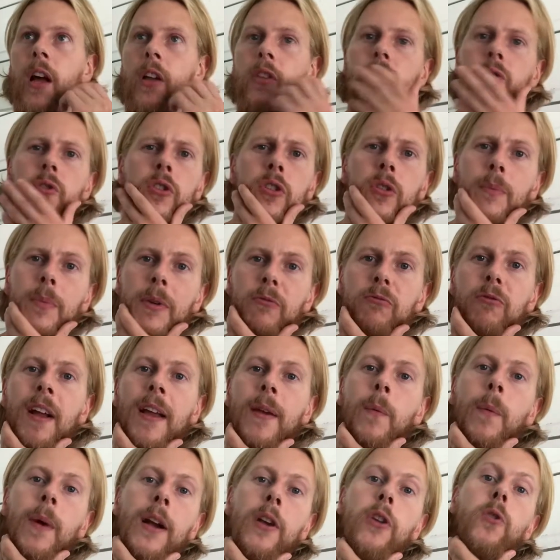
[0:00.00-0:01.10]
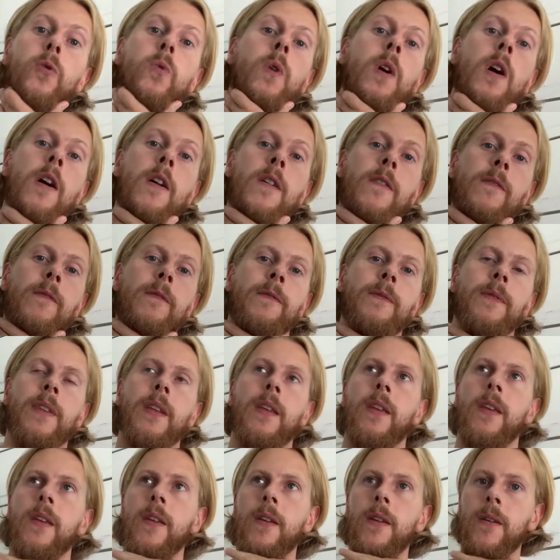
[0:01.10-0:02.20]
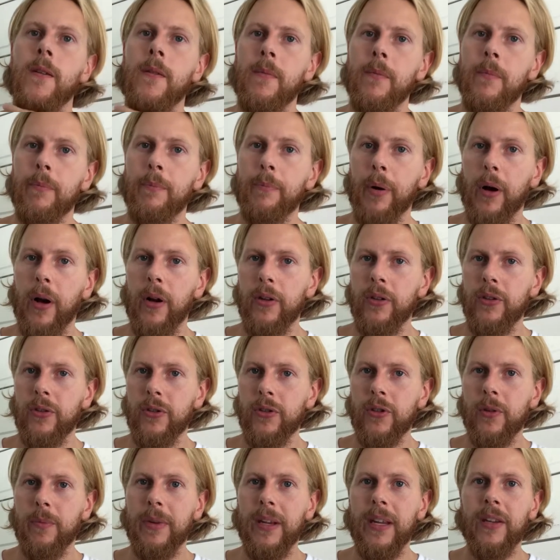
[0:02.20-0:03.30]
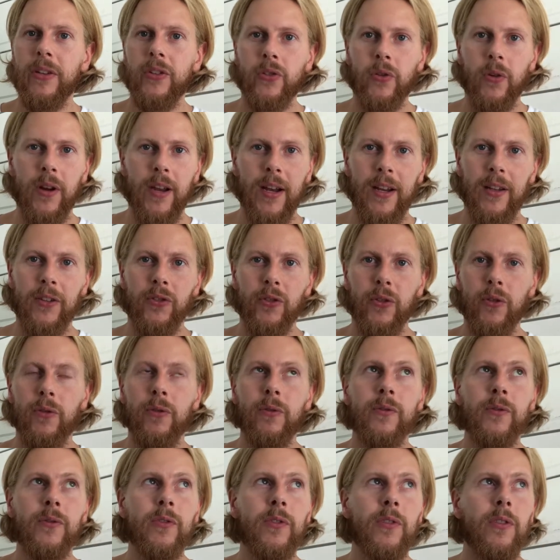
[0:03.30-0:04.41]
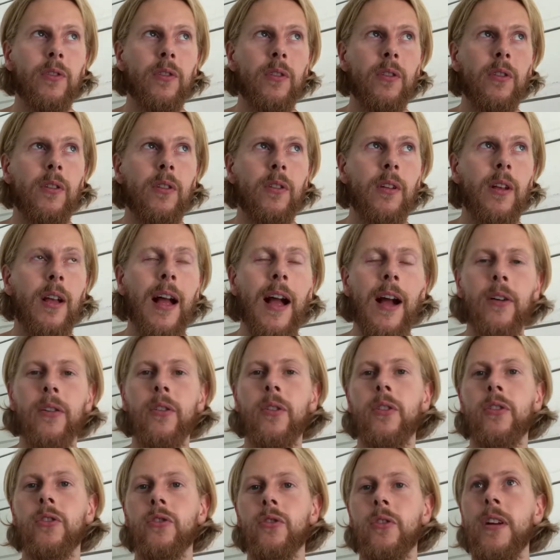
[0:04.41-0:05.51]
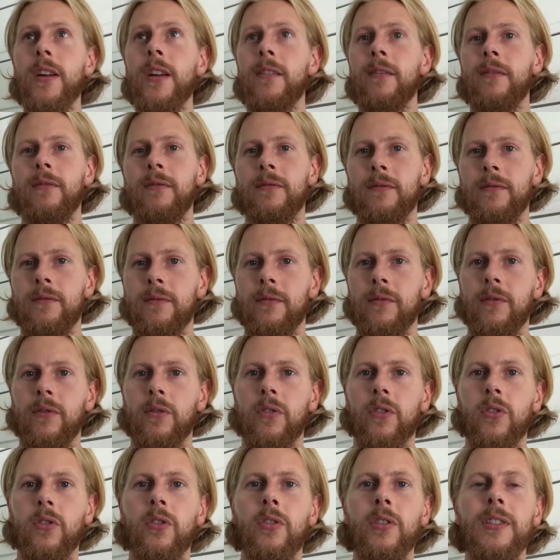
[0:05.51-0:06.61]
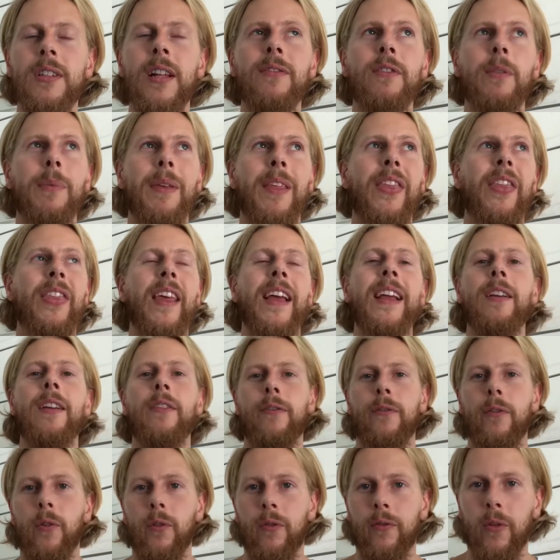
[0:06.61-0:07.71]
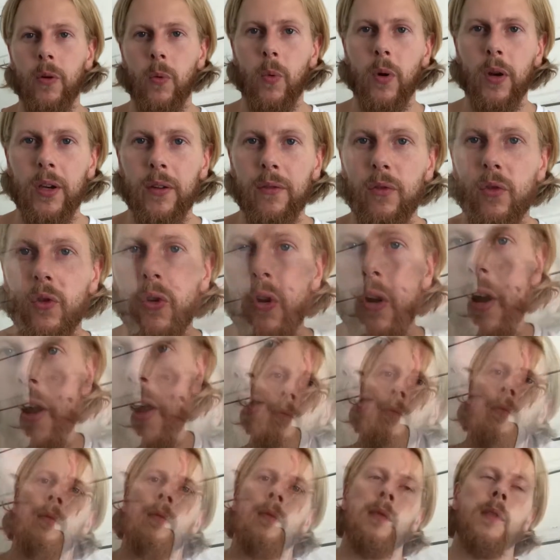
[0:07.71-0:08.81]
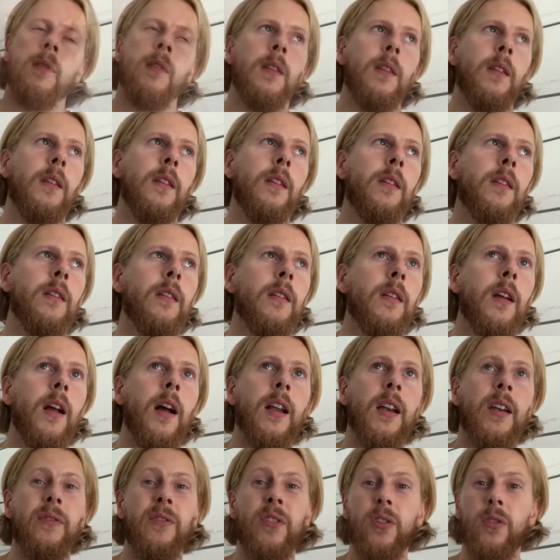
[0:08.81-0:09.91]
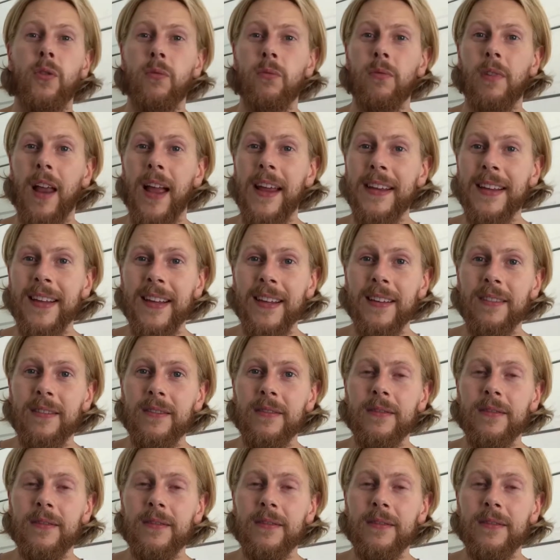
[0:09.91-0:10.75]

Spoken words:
and you should be right where you are. But you should be enjoying it too. How do you enjoy it? You just have to be thankful for what you've got. And if you don't like it,